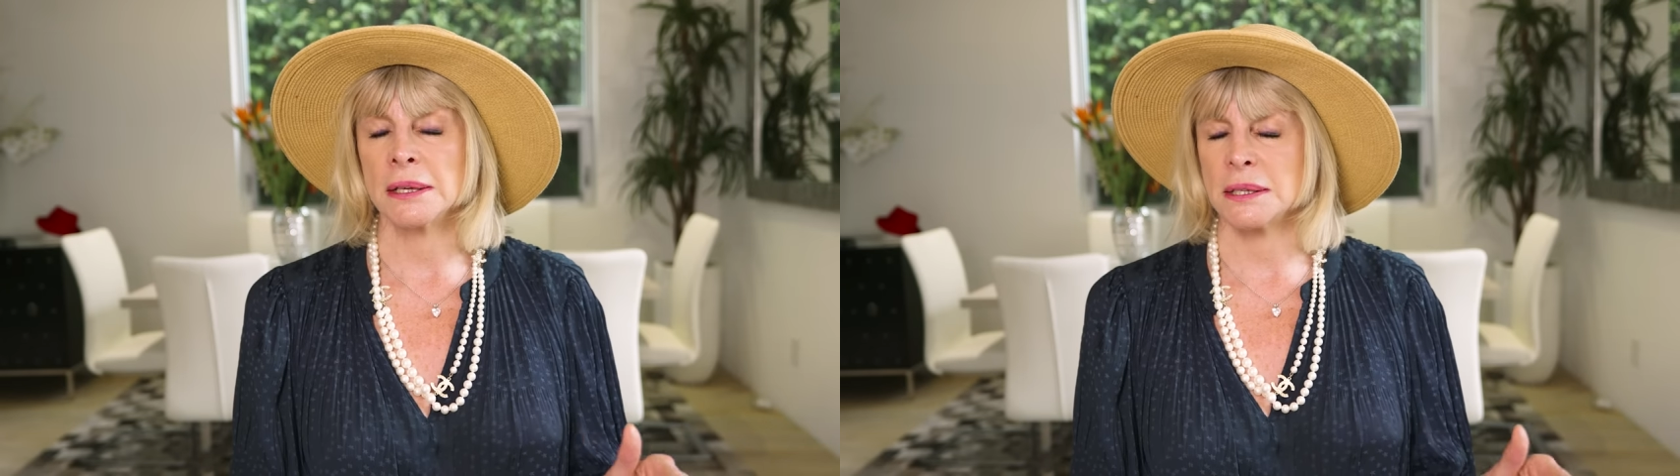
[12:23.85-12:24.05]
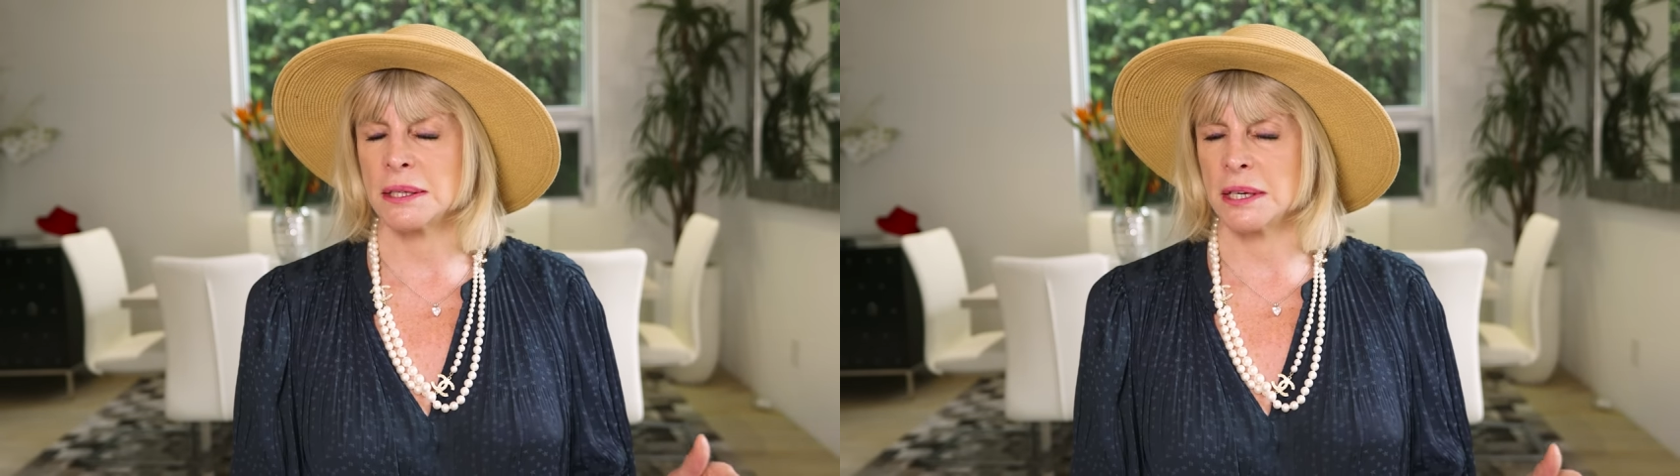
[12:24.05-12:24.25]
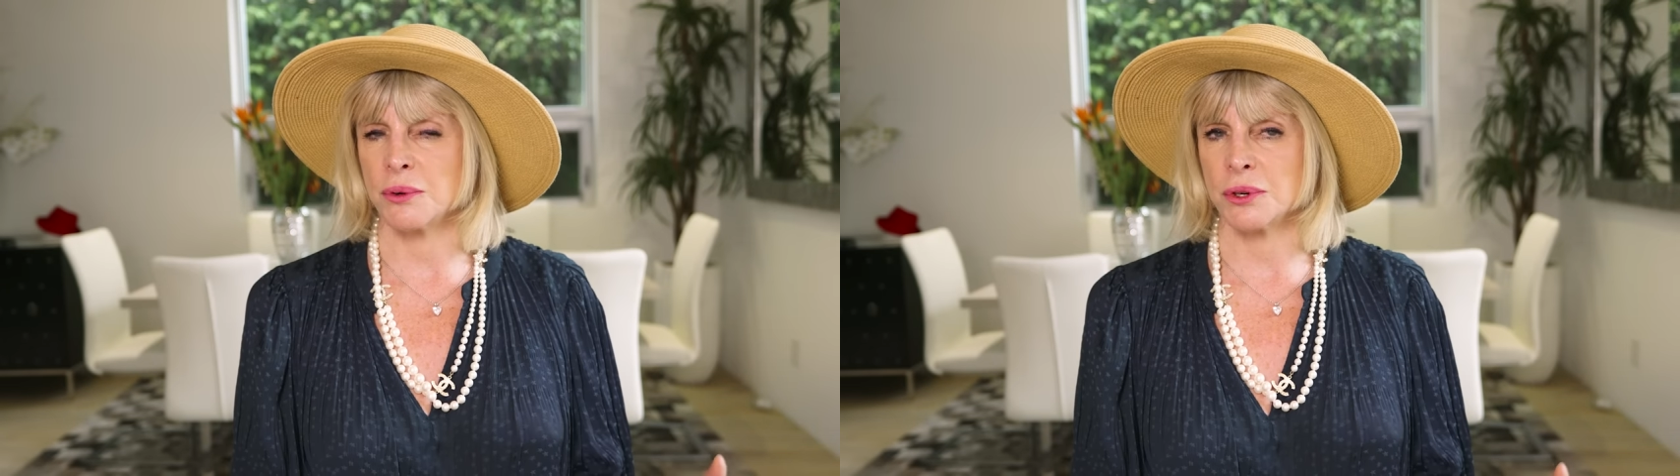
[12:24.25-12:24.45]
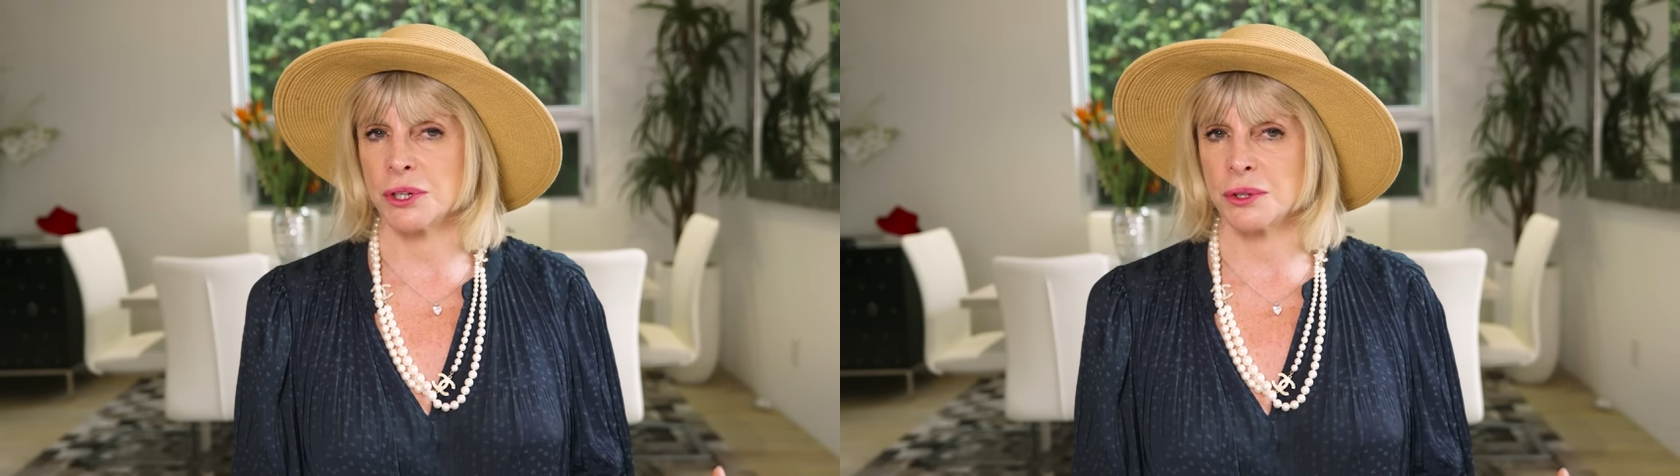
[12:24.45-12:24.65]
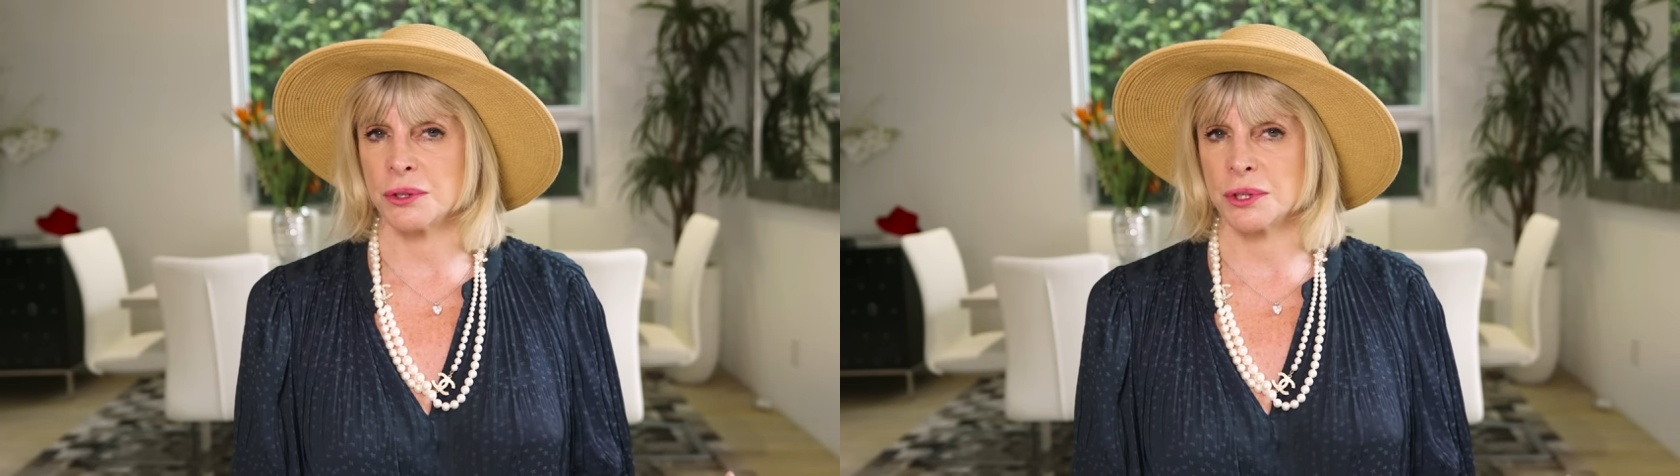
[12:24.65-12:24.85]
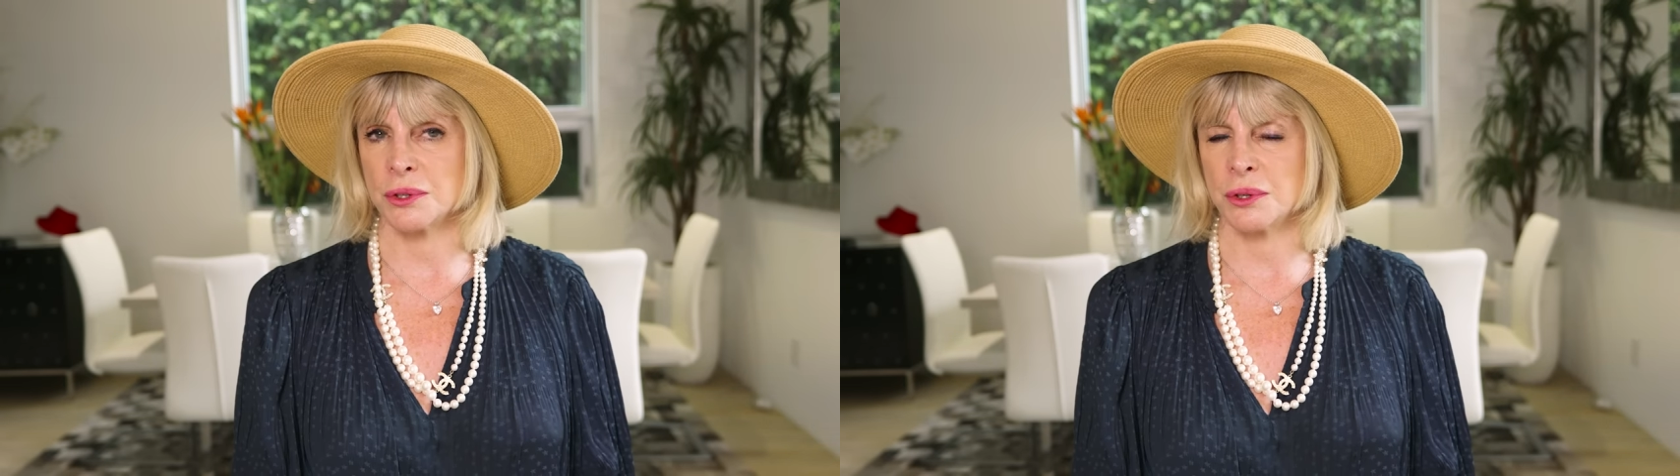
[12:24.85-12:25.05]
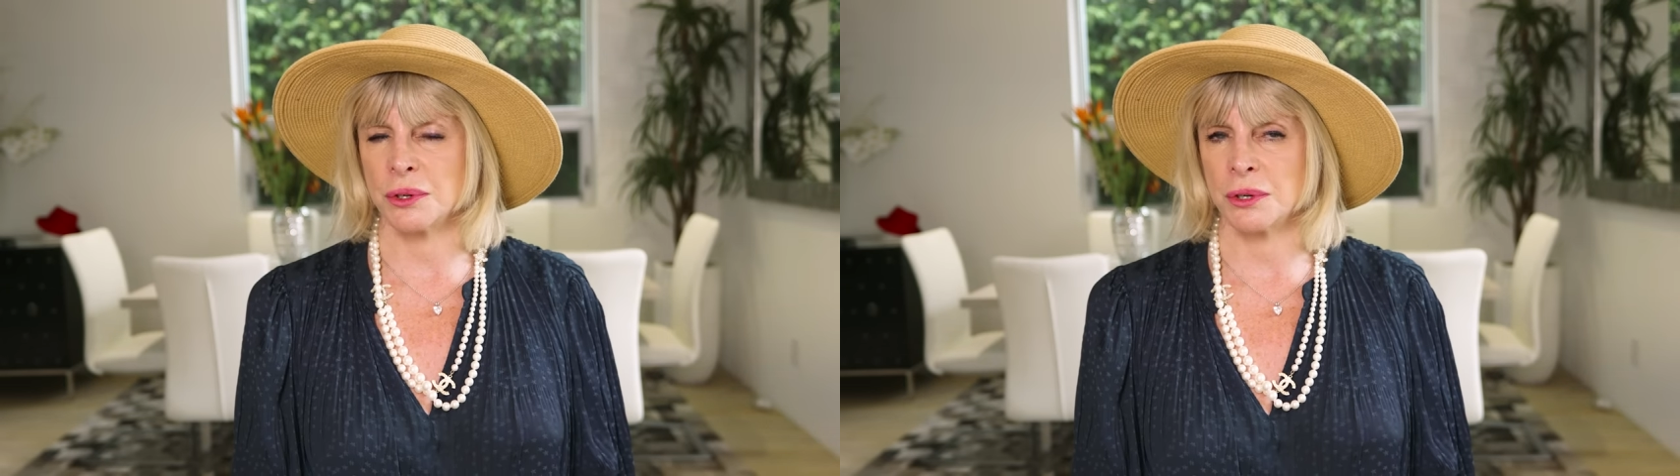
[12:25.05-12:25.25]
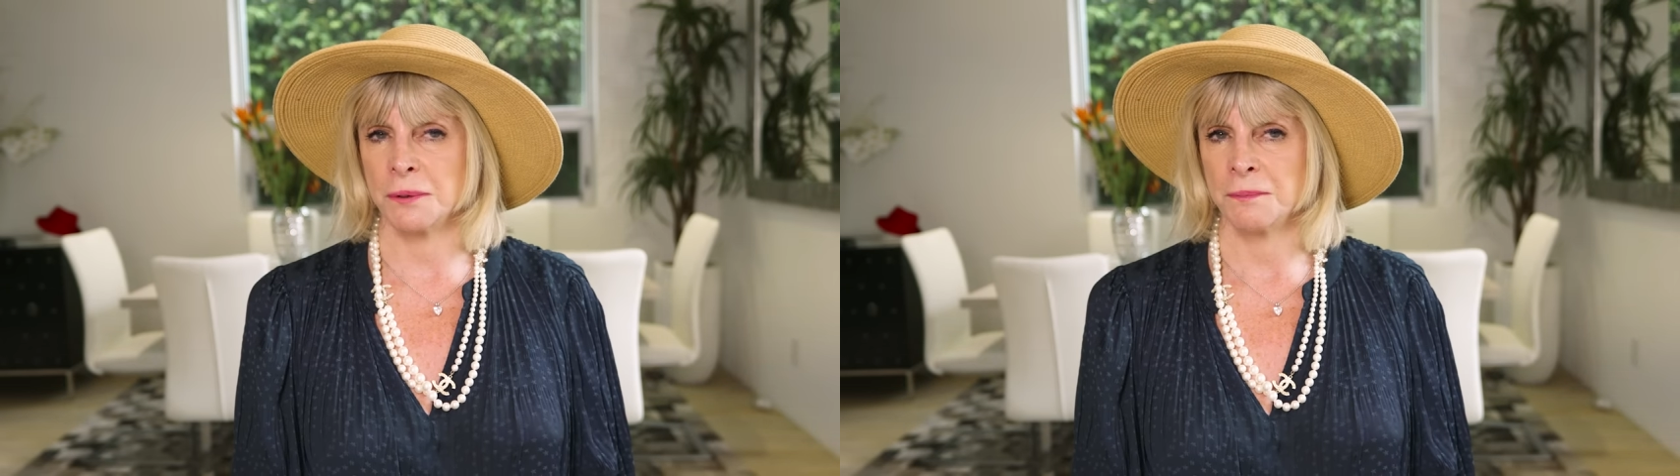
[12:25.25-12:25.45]
See what you
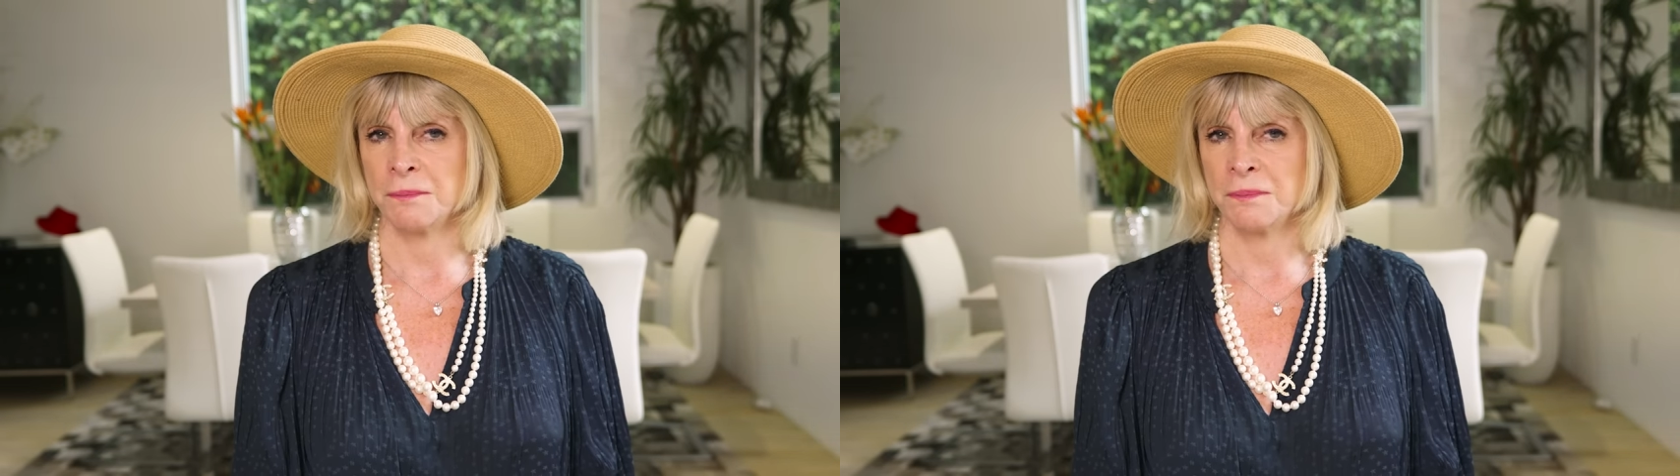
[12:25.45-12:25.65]
saw,